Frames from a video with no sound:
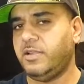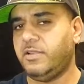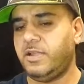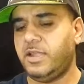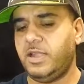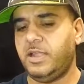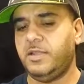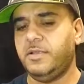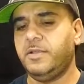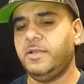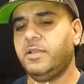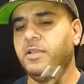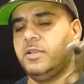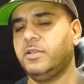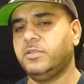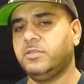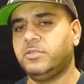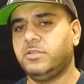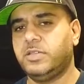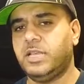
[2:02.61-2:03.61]
Right,
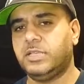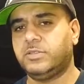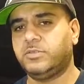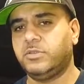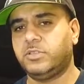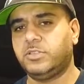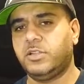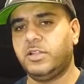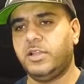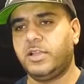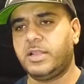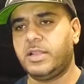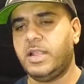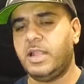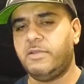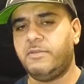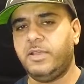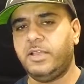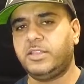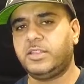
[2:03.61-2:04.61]
so that's what you're looking
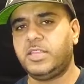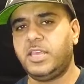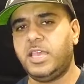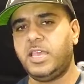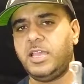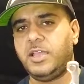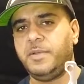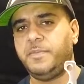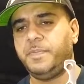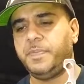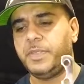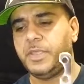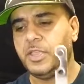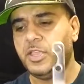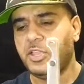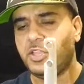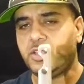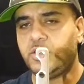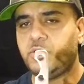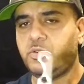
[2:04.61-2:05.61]
at right there.
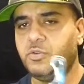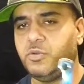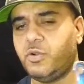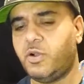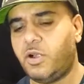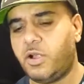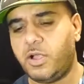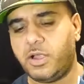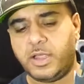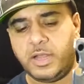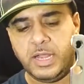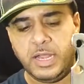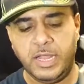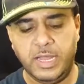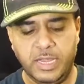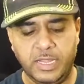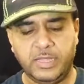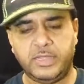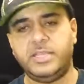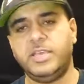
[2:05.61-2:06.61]
You are gonna
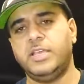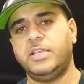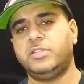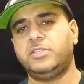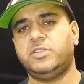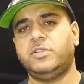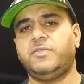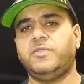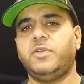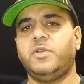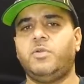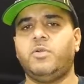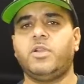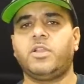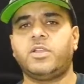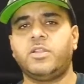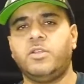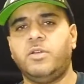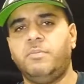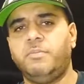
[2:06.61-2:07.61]
need this if you're
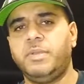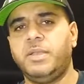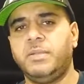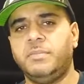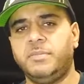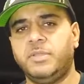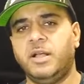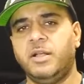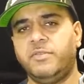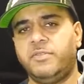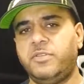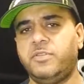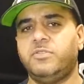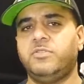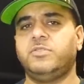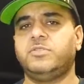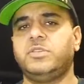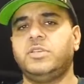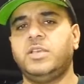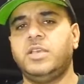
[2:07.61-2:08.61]
working on
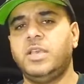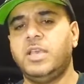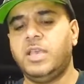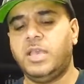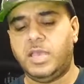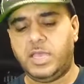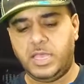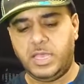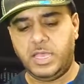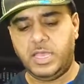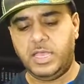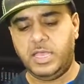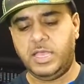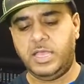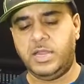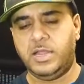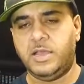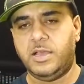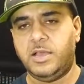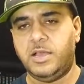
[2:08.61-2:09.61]
BMWs,
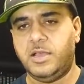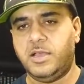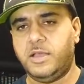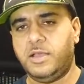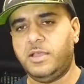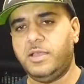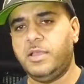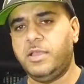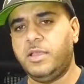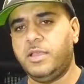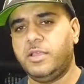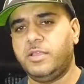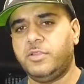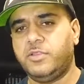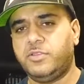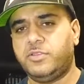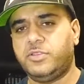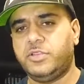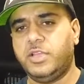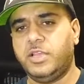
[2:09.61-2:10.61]
and
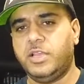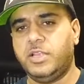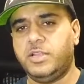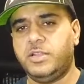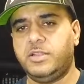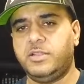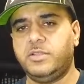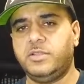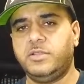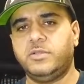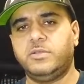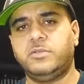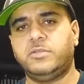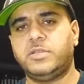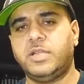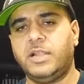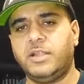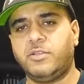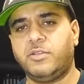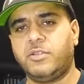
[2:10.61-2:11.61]
you should
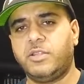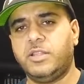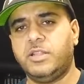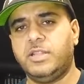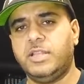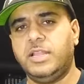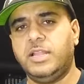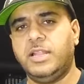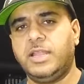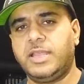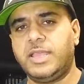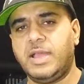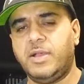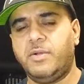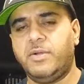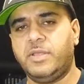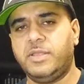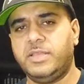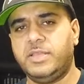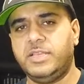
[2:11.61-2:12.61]
try to go to the dealer, get
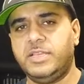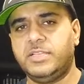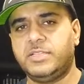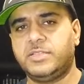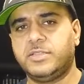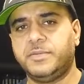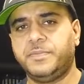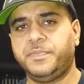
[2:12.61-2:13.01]
one of these.